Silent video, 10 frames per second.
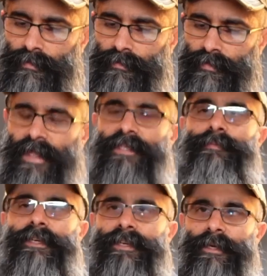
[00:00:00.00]
the
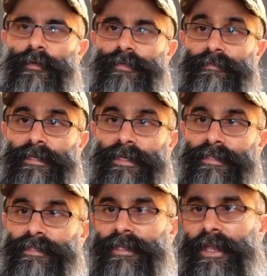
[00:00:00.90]
Hasselblad
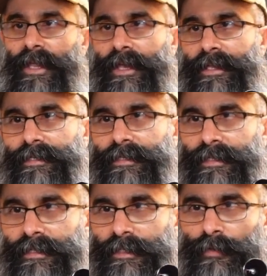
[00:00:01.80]
907X and
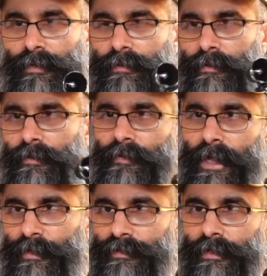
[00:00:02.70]
connecting to a
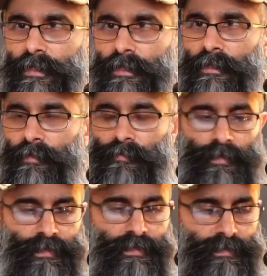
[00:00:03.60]
flash.
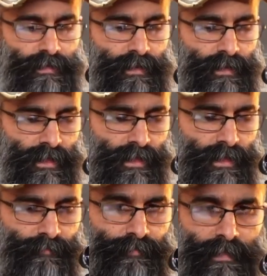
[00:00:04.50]
First,
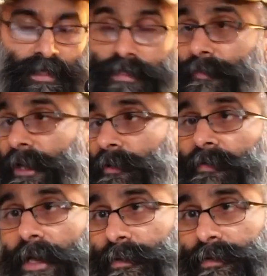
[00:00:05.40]
it's manual
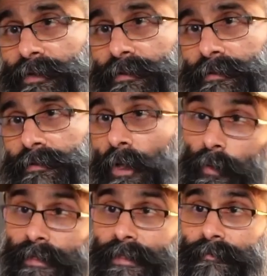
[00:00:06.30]
flash
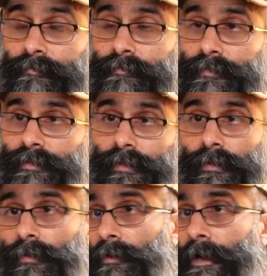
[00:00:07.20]
only.
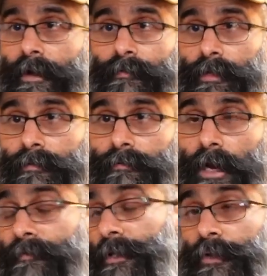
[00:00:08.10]
So
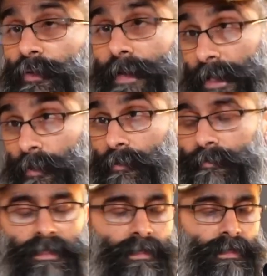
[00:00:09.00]
however you do manual.
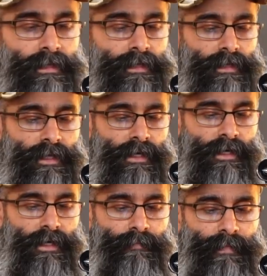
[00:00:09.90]

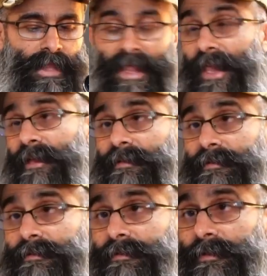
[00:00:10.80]

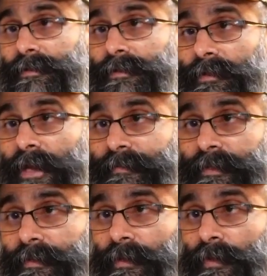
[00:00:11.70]
And you have
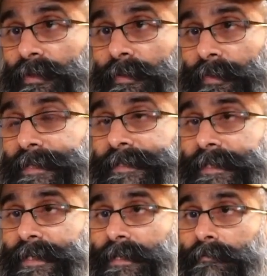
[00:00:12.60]
to use the
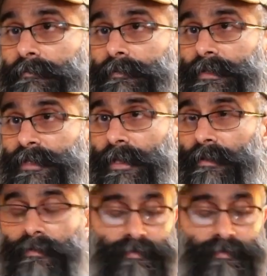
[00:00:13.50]
PC sync.